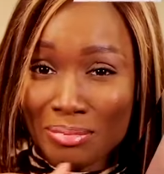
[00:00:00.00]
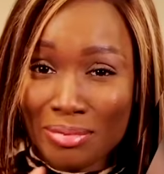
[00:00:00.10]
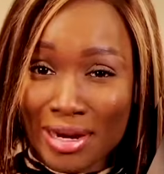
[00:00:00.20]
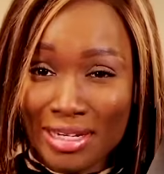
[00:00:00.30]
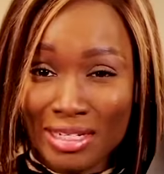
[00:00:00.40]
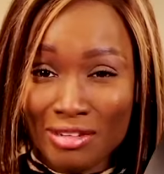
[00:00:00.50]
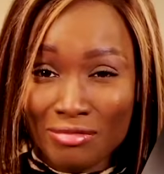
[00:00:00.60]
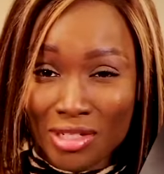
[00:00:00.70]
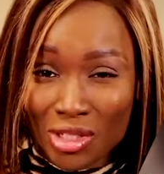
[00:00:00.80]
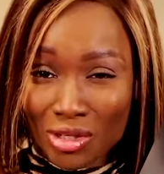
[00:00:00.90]
spread in a
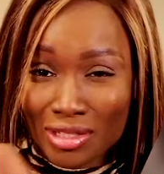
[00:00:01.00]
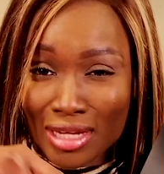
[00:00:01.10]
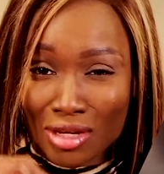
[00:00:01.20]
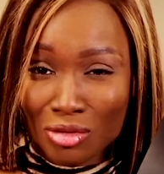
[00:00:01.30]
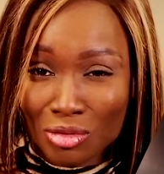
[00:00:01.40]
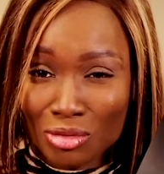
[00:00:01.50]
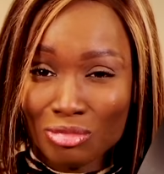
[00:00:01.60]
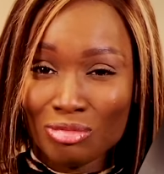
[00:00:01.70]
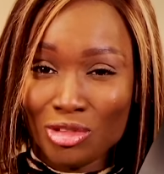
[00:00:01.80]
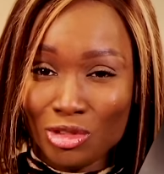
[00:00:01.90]
vicious
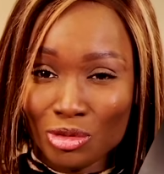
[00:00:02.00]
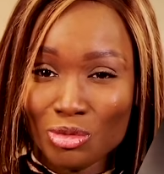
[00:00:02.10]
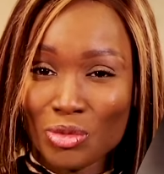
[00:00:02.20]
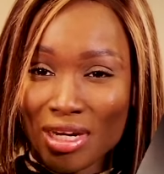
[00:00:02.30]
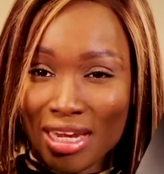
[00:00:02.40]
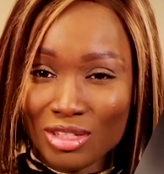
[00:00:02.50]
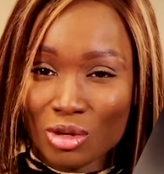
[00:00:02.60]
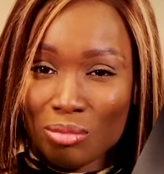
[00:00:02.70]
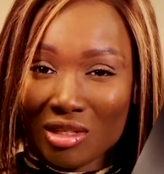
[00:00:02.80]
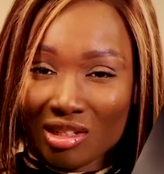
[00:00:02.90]
cycle. You know, when there
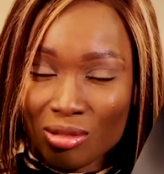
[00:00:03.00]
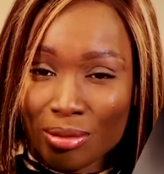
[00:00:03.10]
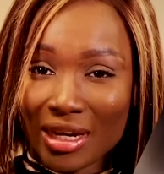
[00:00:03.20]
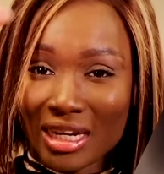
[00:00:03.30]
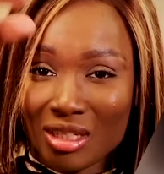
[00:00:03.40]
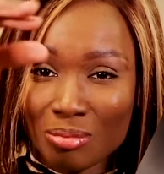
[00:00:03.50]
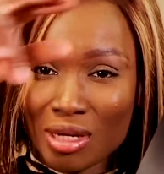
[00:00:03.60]
is community spread and it